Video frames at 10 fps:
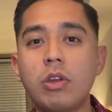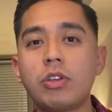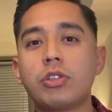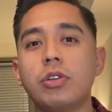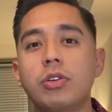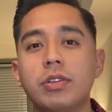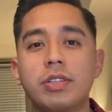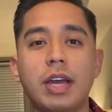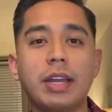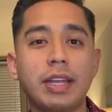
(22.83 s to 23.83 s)
Should you
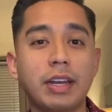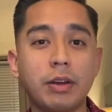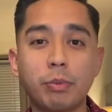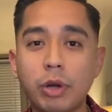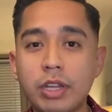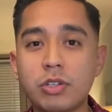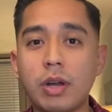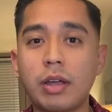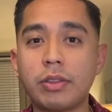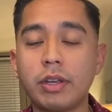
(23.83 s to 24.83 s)
decide to get an appraiser
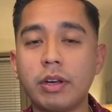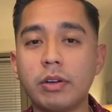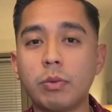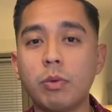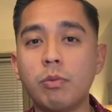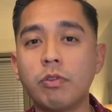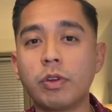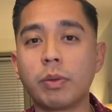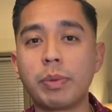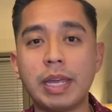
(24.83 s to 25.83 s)
out there to remove
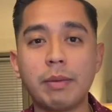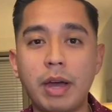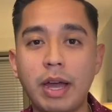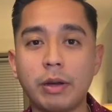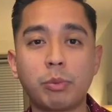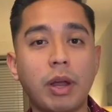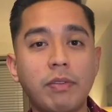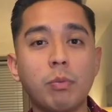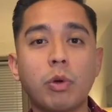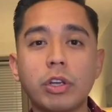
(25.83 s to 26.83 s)
your PMI, your
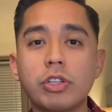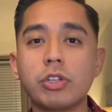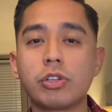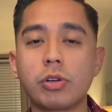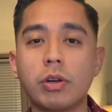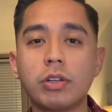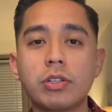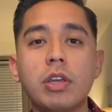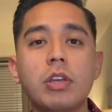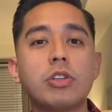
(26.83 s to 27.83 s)
private mortgage insurance,
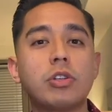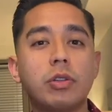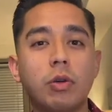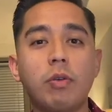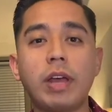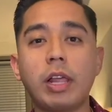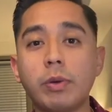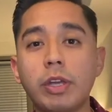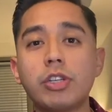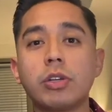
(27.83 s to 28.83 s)
should the home
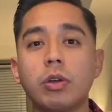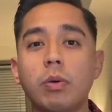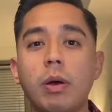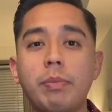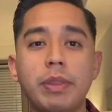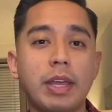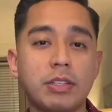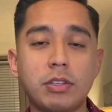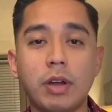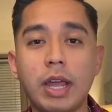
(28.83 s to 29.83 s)
valuation go up and
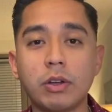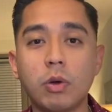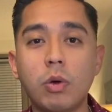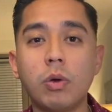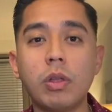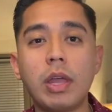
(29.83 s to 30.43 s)
that's your end goal?